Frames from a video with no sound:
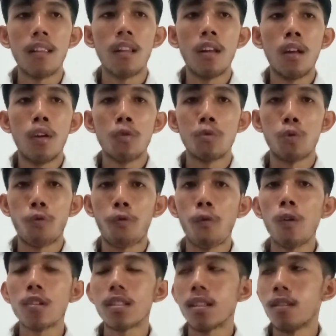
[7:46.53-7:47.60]
to force
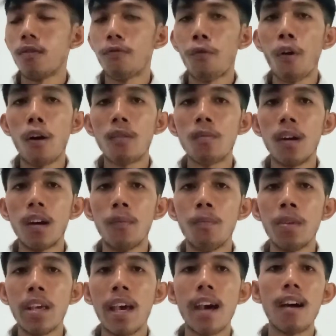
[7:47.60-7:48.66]
a form of
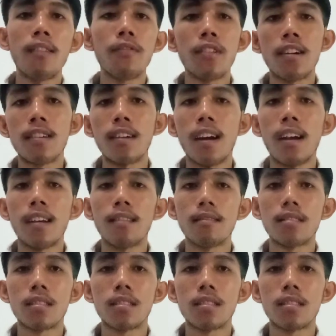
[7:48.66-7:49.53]
behavior as